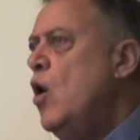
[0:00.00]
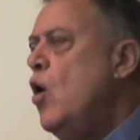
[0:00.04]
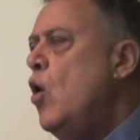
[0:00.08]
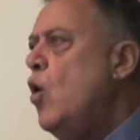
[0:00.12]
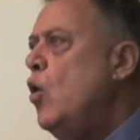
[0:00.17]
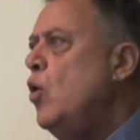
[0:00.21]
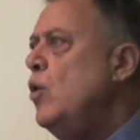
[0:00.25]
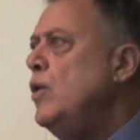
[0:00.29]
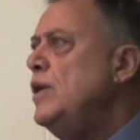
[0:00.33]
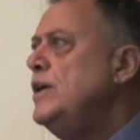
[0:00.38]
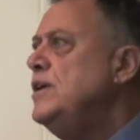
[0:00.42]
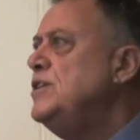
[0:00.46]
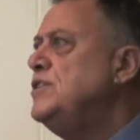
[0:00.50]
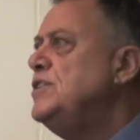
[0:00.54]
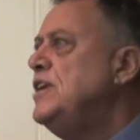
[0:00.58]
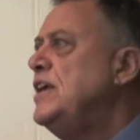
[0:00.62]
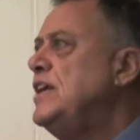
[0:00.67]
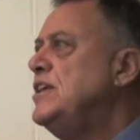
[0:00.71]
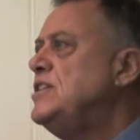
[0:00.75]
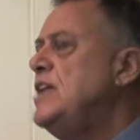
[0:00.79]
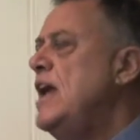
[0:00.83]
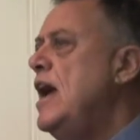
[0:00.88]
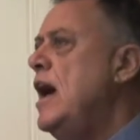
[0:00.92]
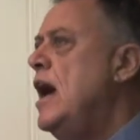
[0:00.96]
All these
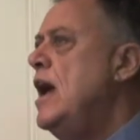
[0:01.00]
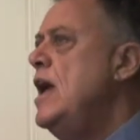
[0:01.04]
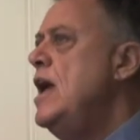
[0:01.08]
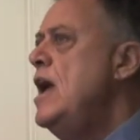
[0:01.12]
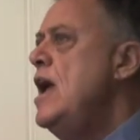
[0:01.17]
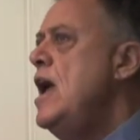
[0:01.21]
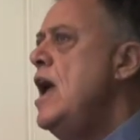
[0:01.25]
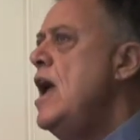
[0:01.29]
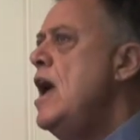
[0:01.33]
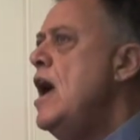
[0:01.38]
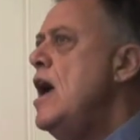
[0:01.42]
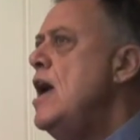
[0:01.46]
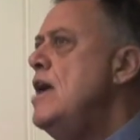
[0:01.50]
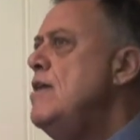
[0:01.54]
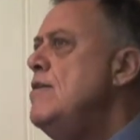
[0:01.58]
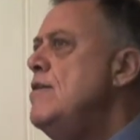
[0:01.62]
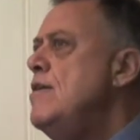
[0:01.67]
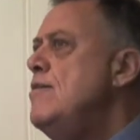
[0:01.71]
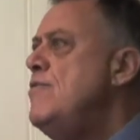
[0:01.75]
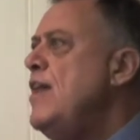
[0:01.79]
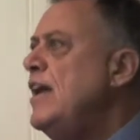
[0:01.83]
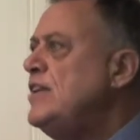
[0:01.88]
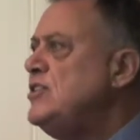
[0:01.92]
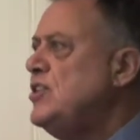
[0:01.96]
things now,
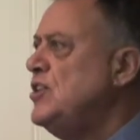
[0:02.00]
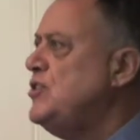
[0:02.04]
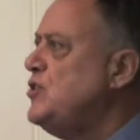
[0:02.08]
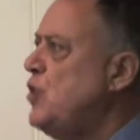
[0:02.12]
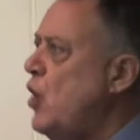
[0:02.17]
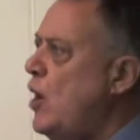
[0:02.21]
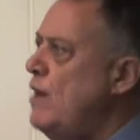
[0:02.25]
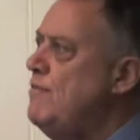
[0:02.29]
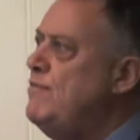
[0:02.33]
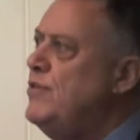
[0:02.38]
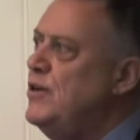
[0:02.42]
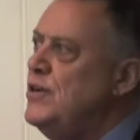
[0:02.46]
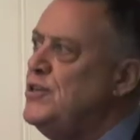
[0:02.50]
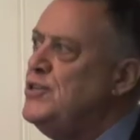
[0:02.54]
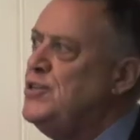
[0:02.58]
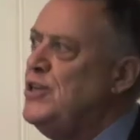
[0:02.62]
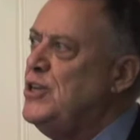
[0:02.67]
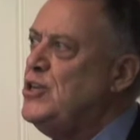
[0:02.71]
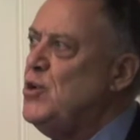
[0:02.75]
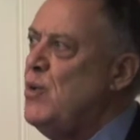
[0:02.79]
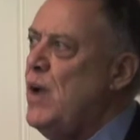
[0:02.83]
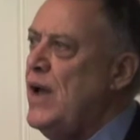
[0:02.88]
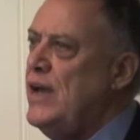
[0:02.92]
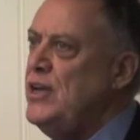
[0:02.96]
that's a diverse
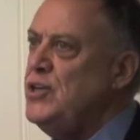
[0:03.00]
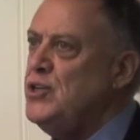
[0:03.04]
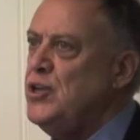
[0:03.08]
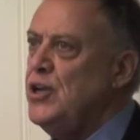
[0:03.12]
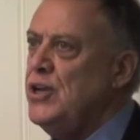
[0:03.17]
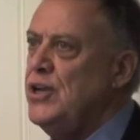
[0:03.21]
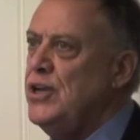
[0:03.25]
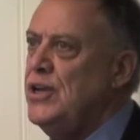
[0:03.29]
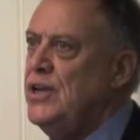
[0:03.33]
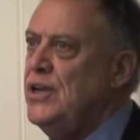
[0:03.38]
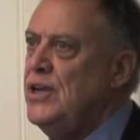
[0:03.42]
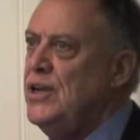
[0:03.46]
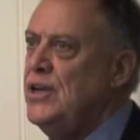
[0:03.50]
situation.